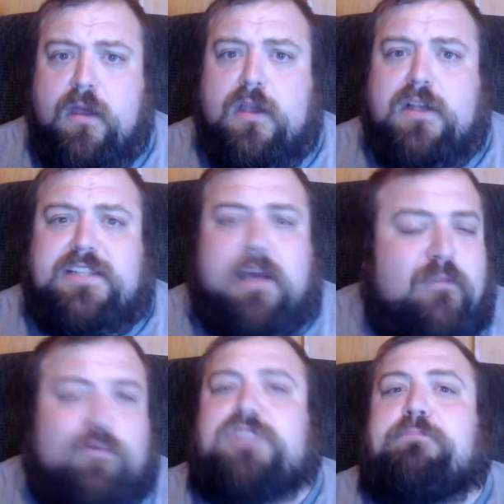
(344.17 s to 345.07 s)
Some of
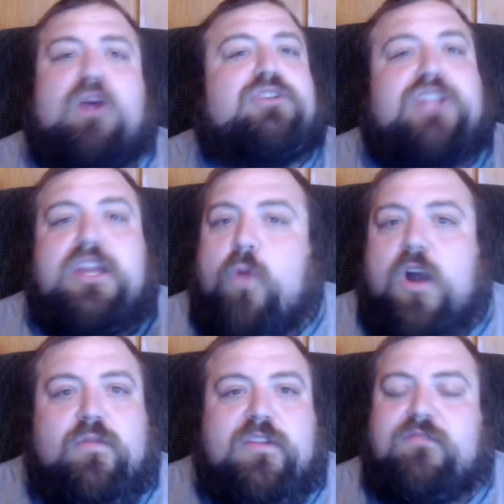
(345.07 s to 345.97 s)
which personally
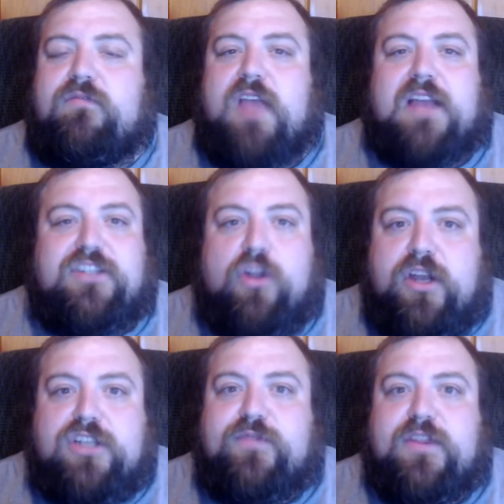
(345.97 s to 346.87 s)
worked with as
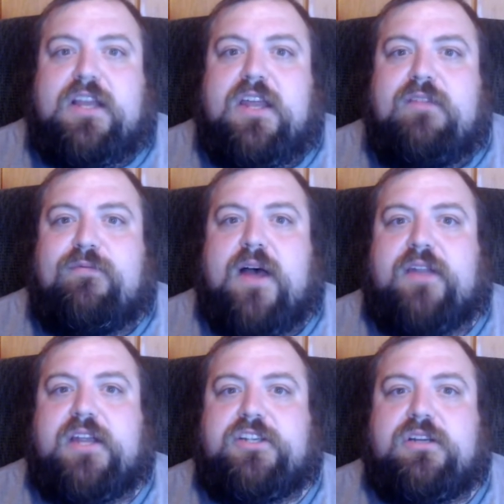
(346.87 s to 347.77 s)
lawyers for the Clinton
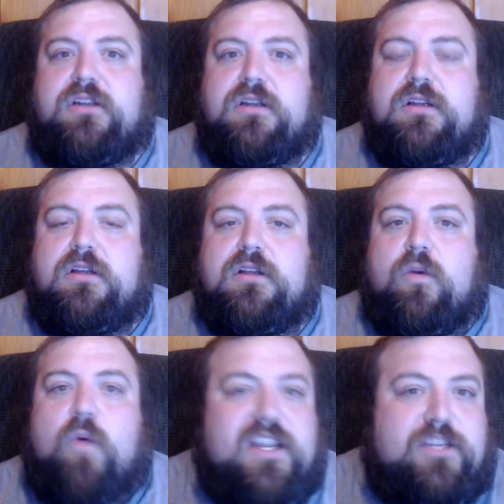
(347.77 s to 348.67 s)
Foundation.
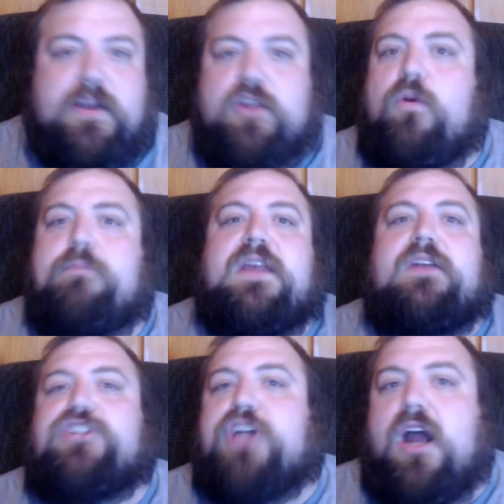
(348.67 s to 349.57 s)
Weissman, who would be in
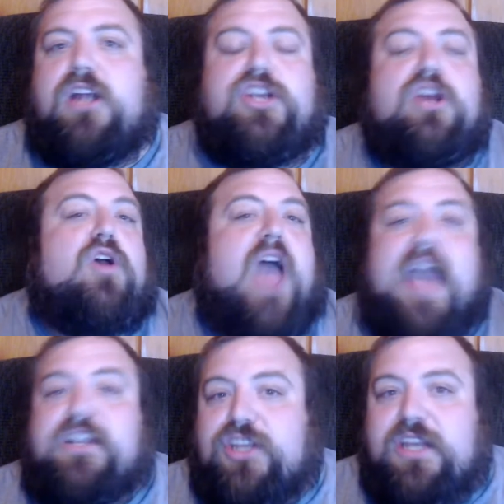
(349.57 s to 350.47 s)
charge,
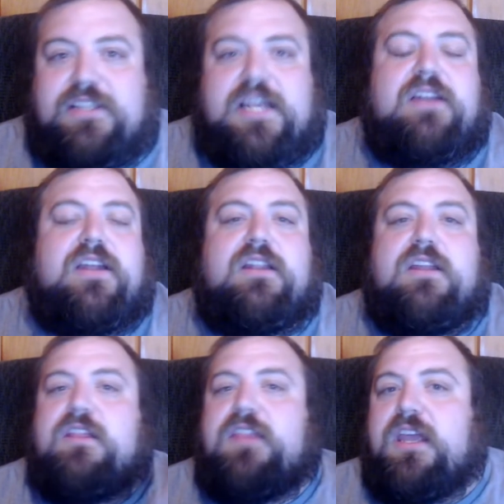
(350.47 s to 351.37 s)
actually
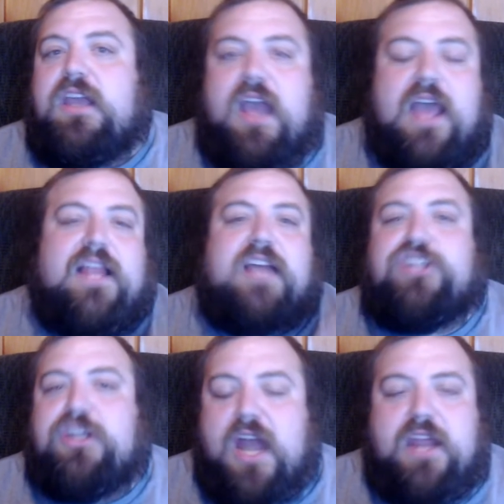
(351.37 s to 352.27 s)
attended the
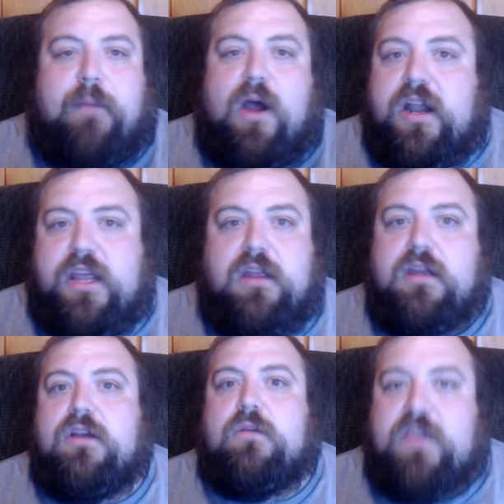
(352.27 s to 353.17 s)
election night party
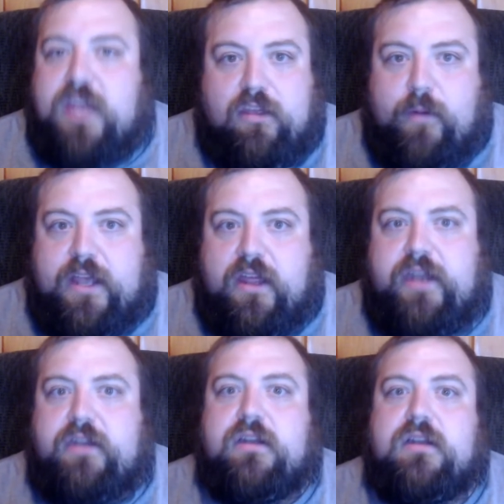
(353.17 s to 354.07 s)
with Hillary Clinton.